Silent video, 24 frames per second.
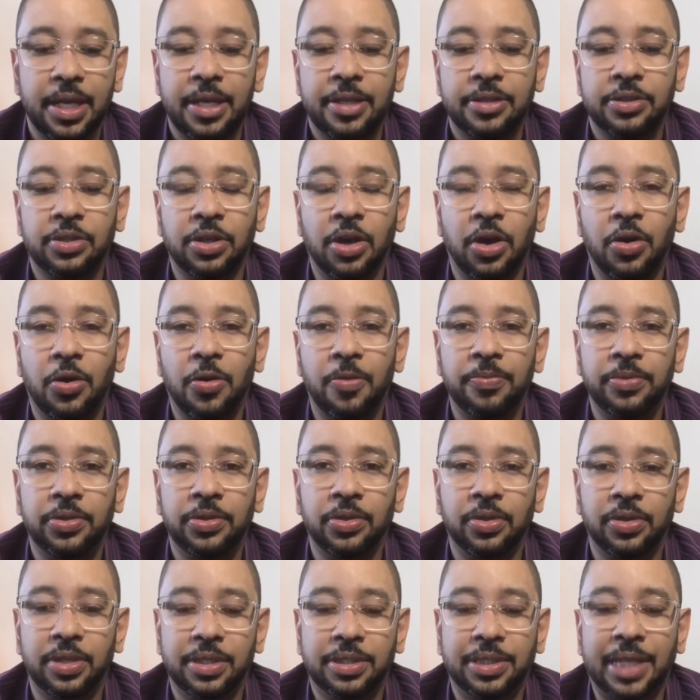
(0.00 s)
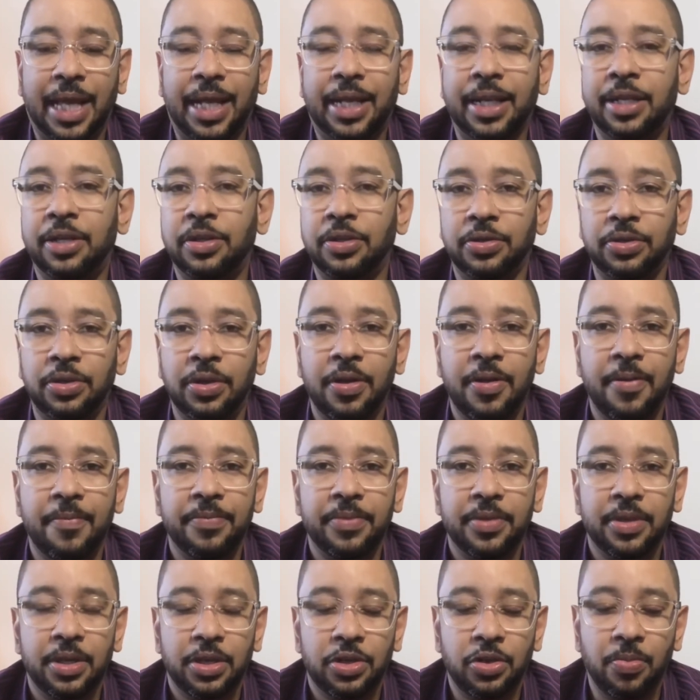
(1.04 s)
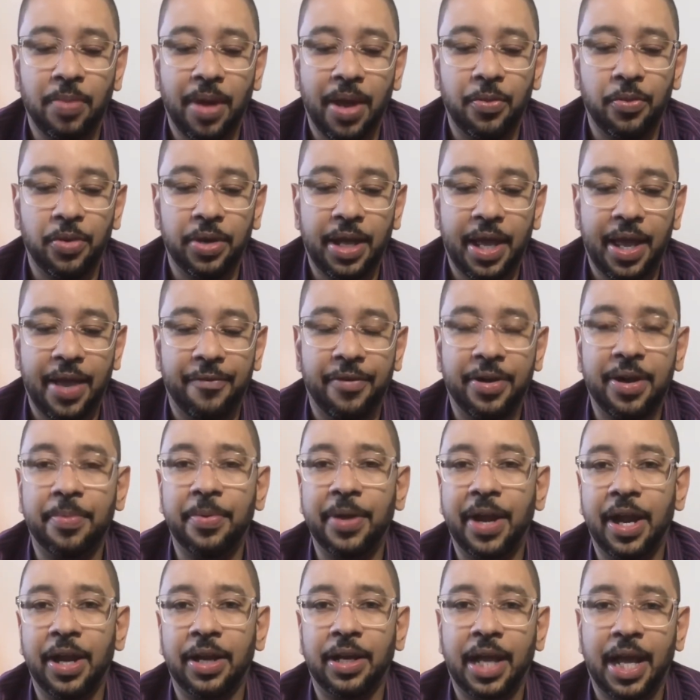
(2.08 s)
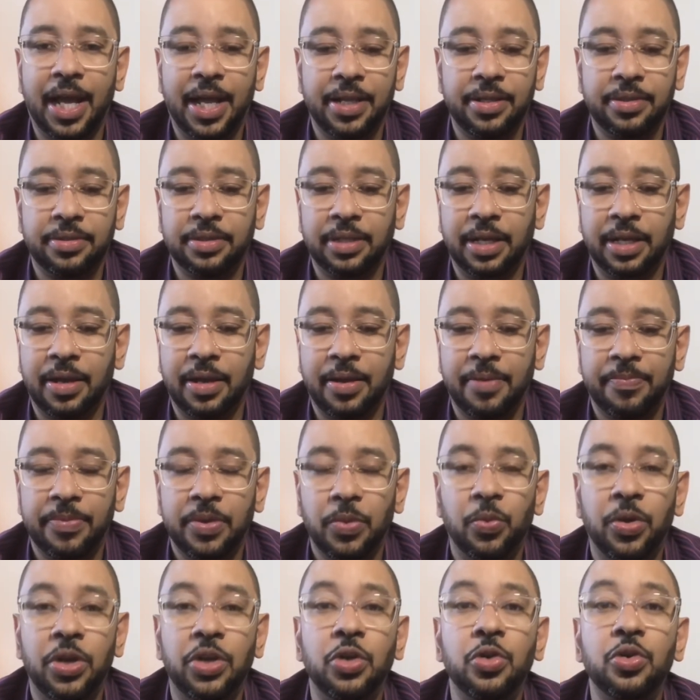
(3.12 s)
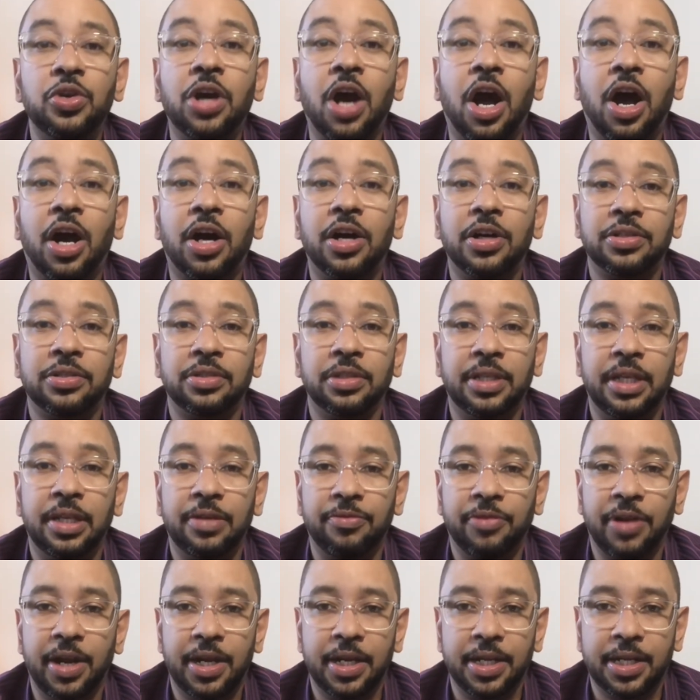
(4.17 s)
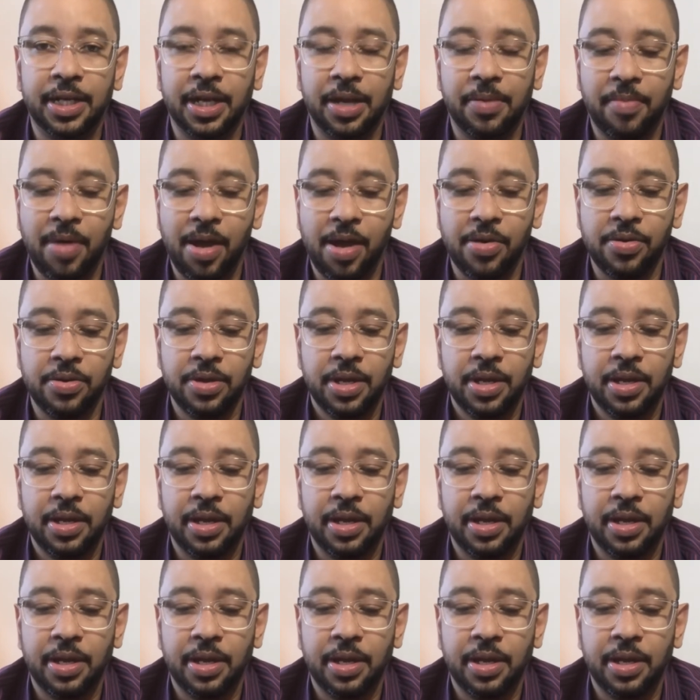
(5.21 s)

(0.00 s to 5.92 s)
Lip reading: So during the cyclical, you might want to have a couple airlines when new cars are getting ready to come out.